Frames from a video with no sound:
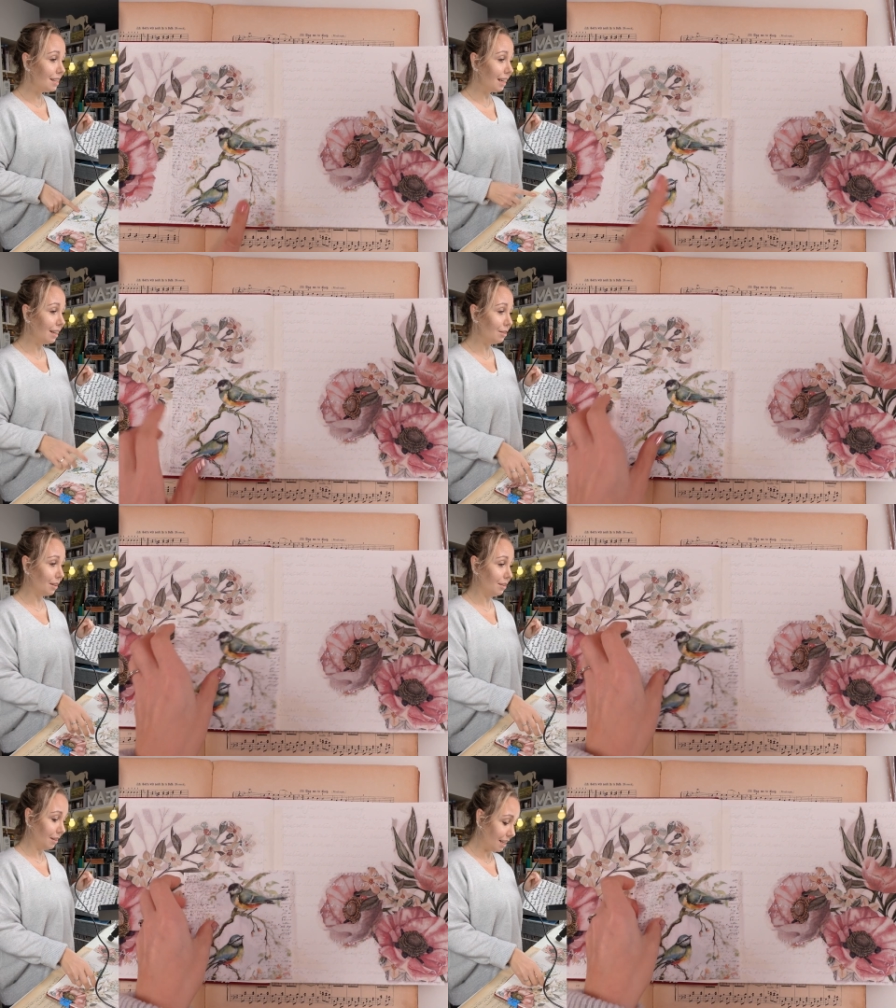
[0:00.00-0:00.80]
look,
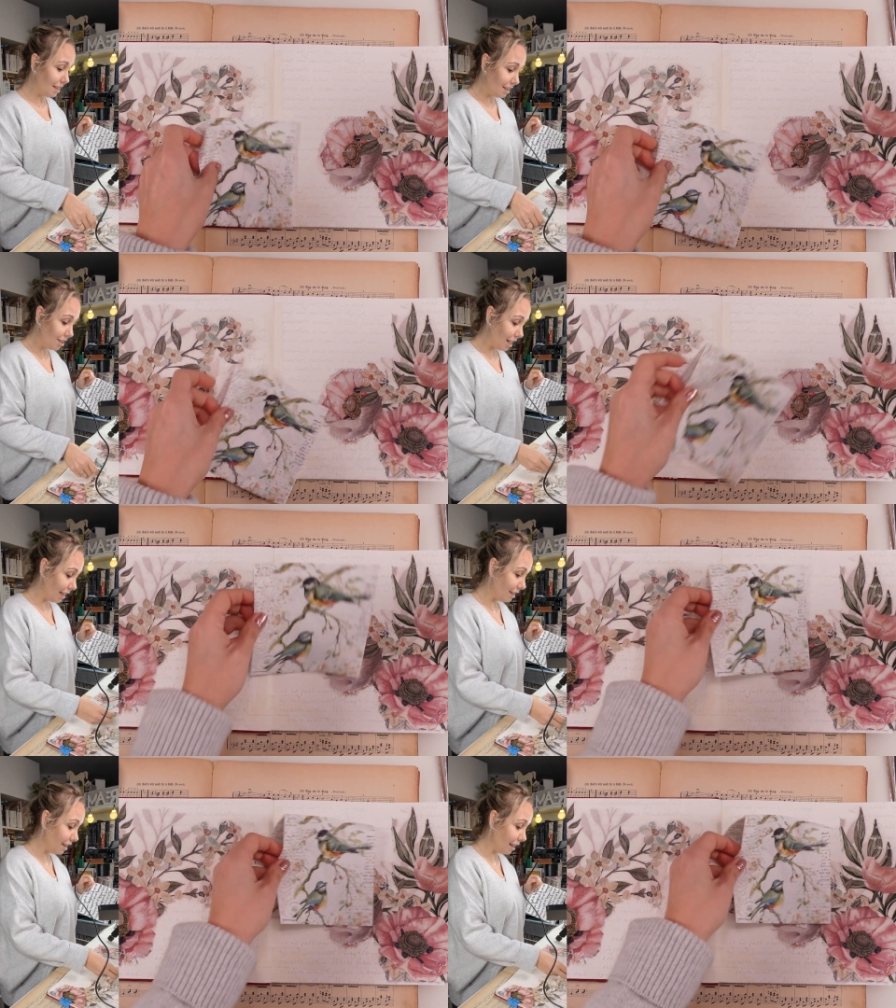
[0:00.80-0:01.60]
it is
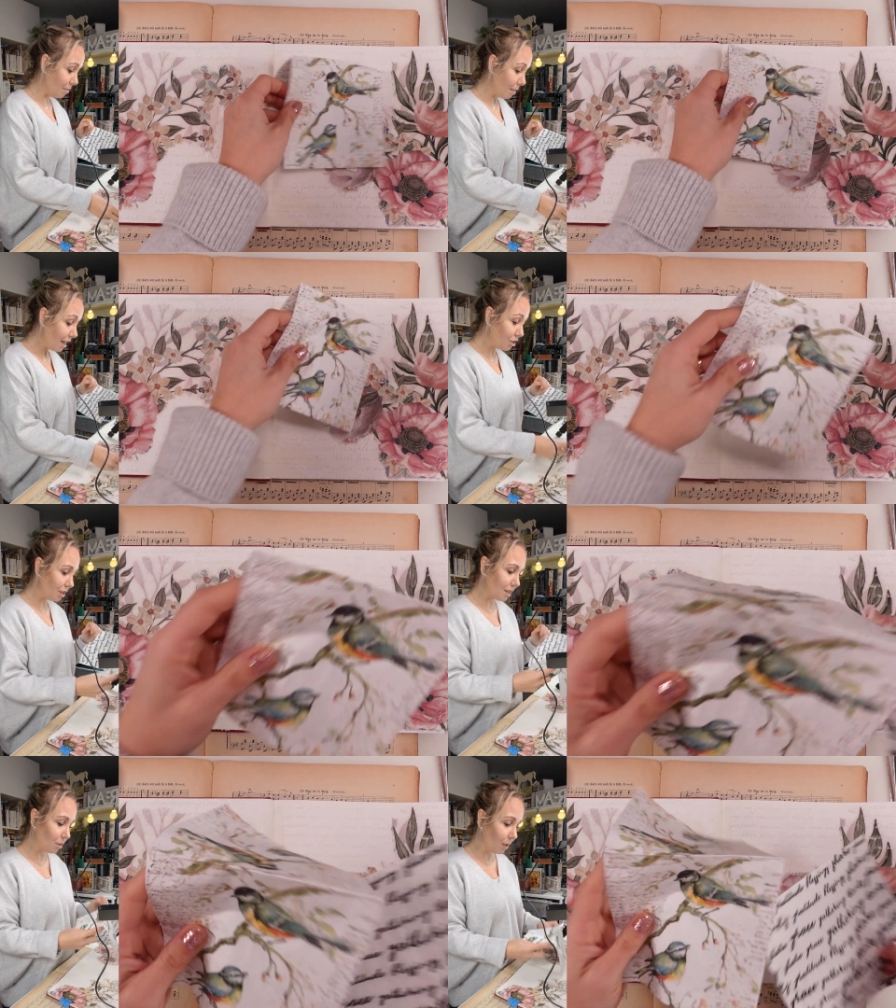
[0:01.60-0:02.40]
like matching
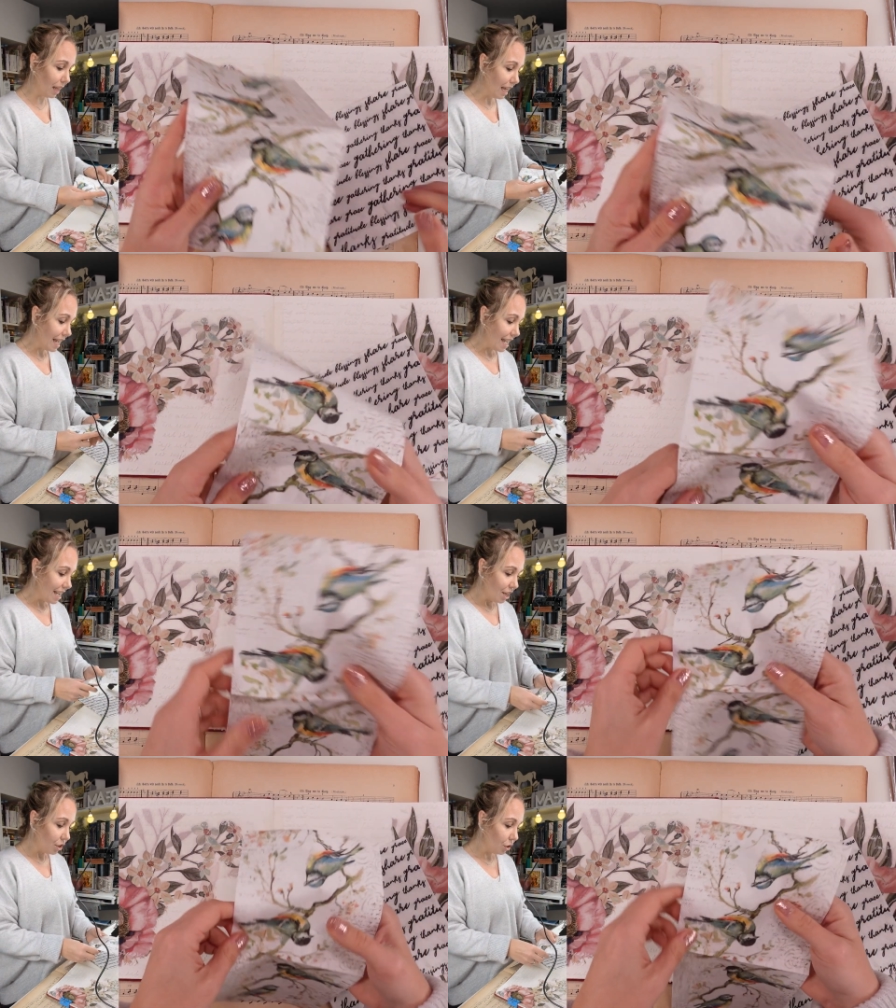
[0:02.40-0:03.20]
so well.
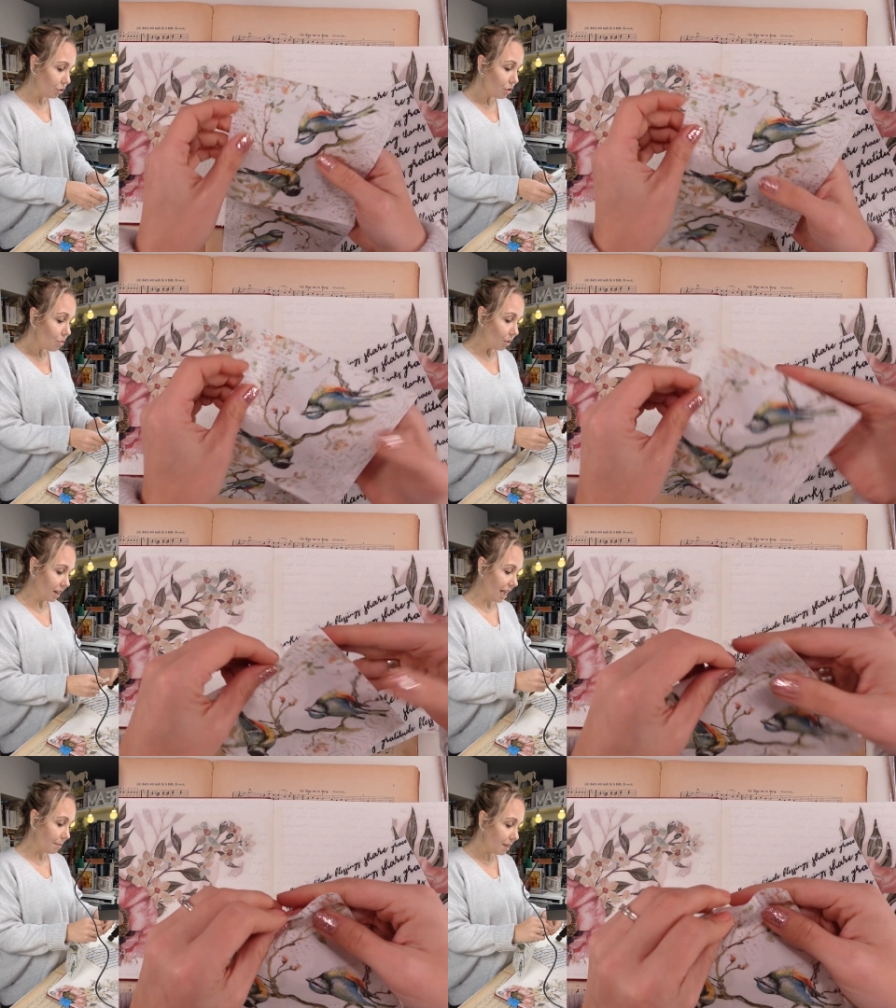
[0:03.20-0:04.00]
You know
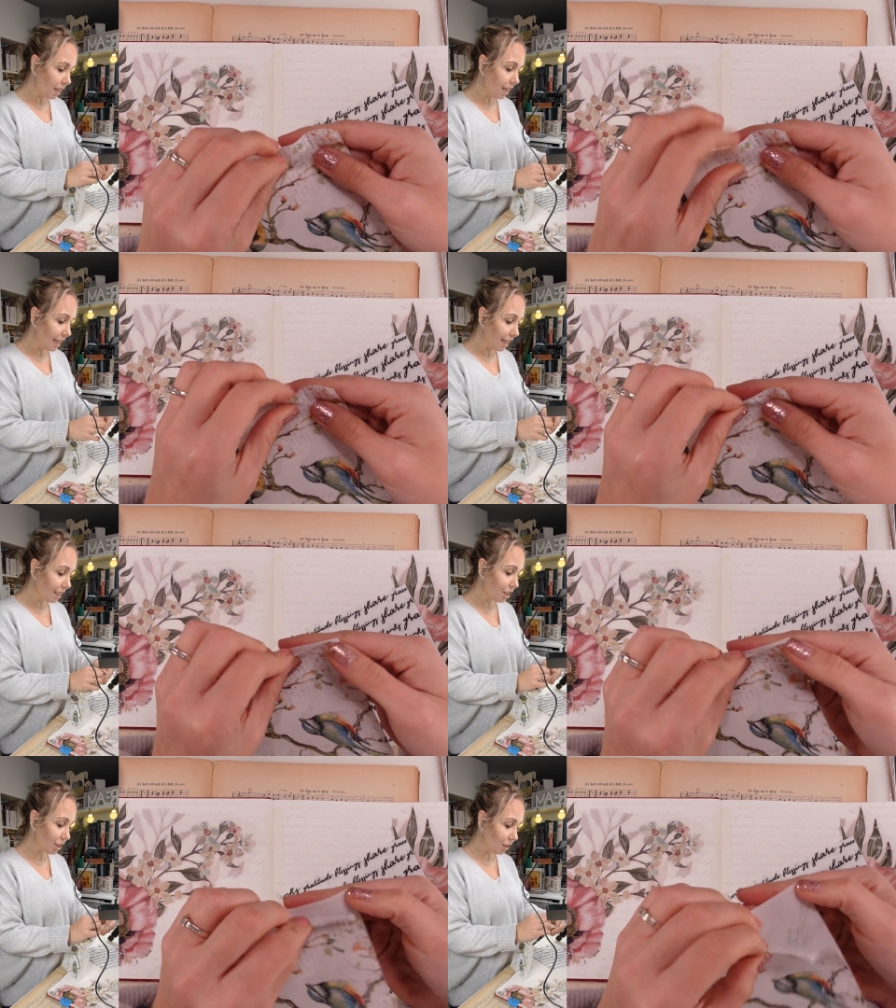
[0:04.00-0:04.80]
what, I'm thinking
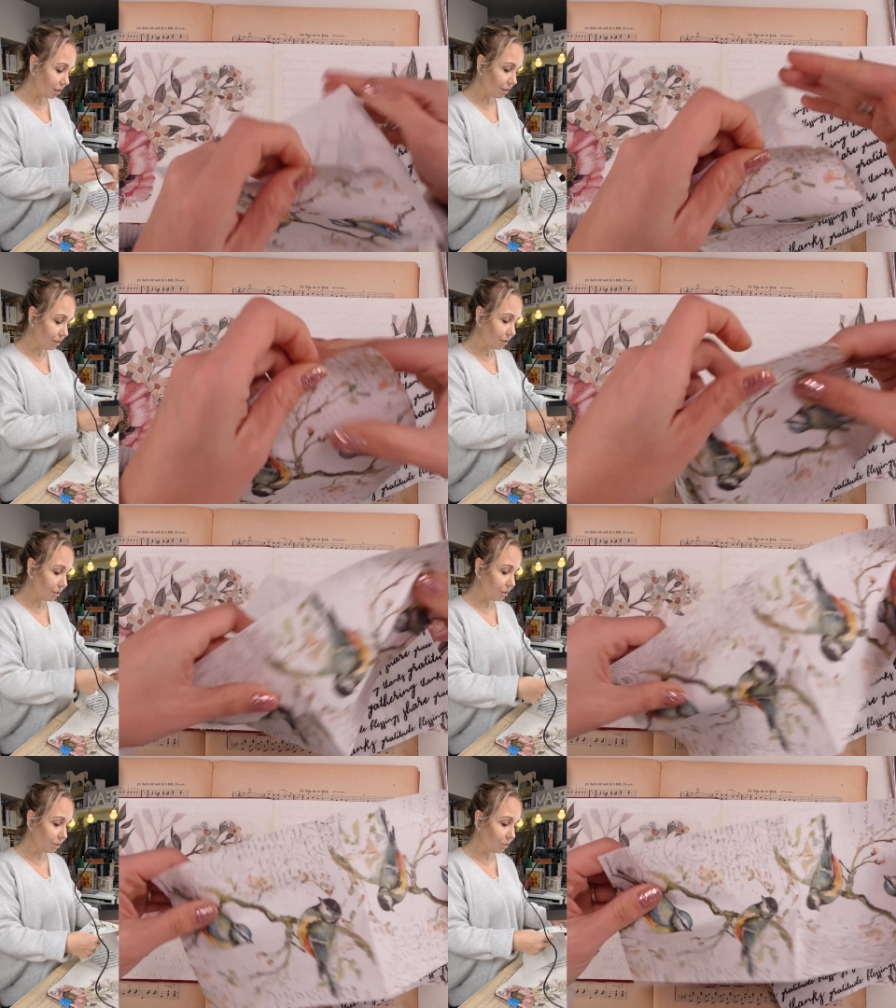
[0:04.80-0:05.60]

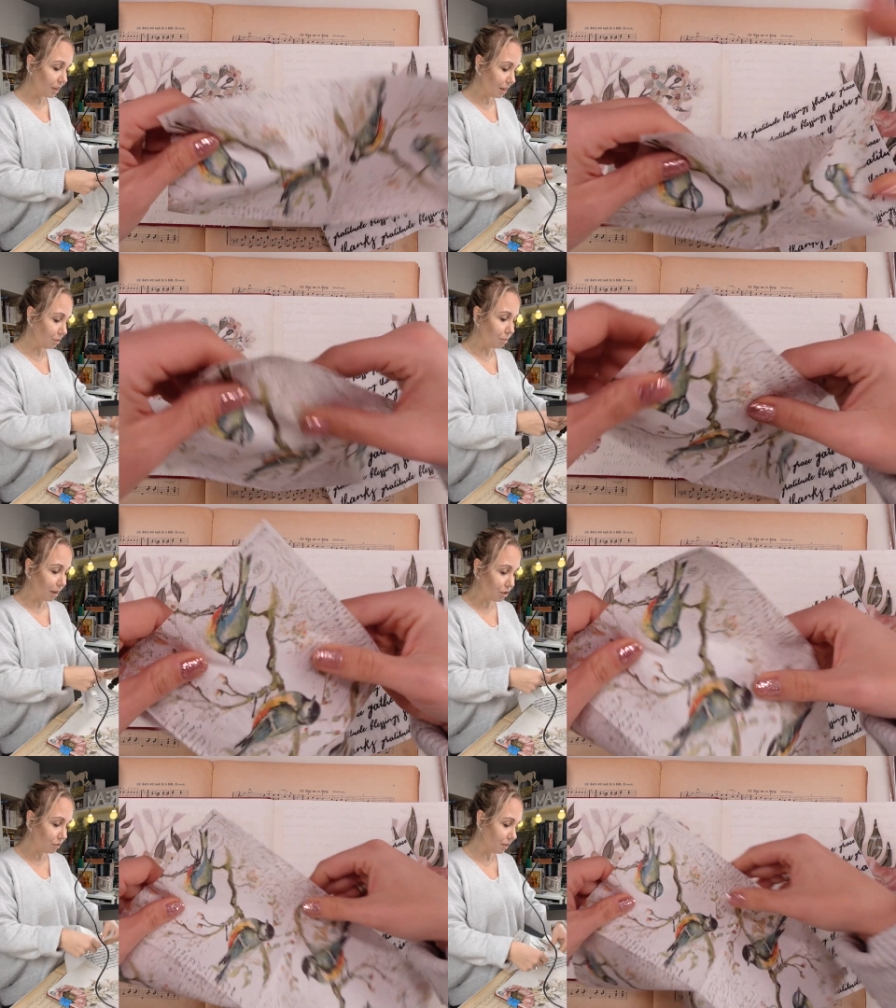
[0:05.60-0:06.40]
without
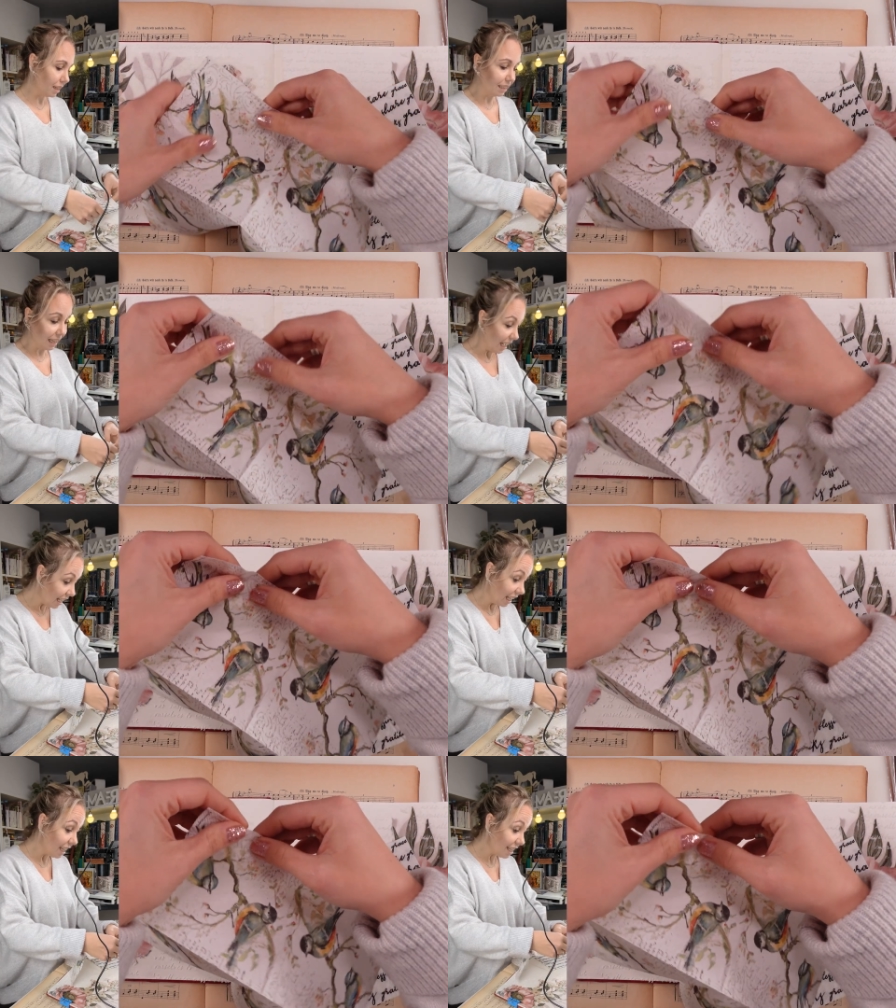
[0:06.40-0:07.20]
much of a
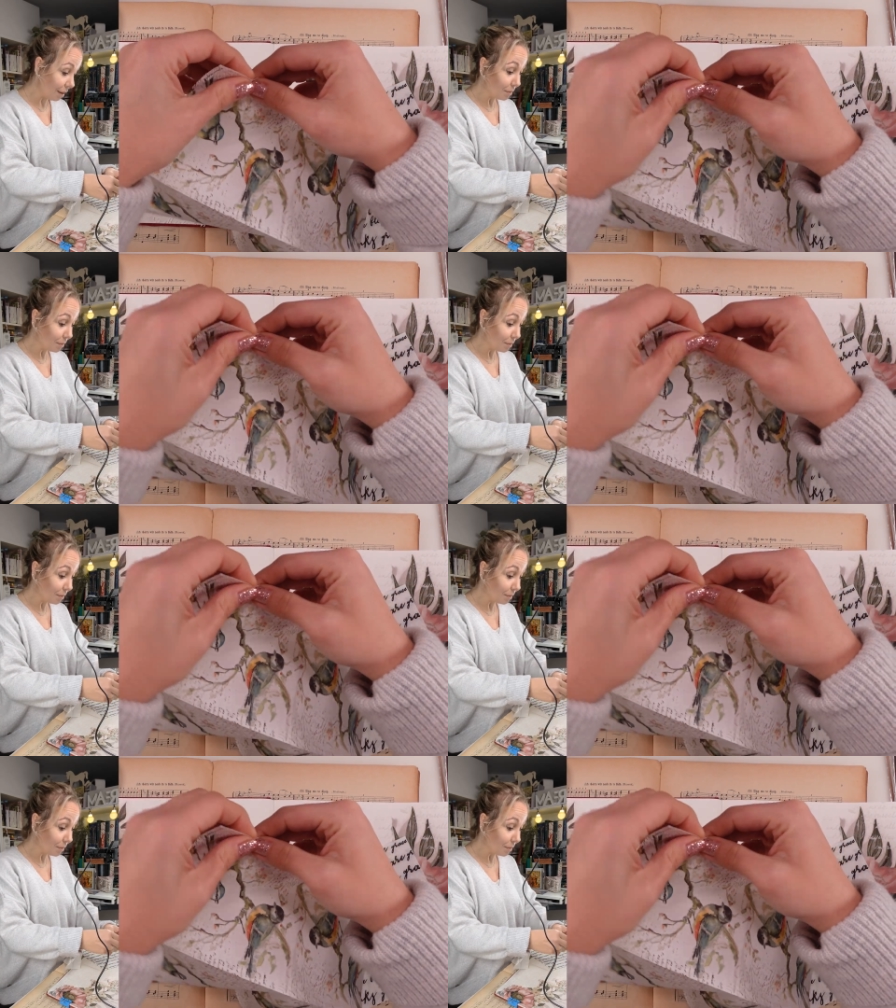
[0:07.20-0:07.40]
thinking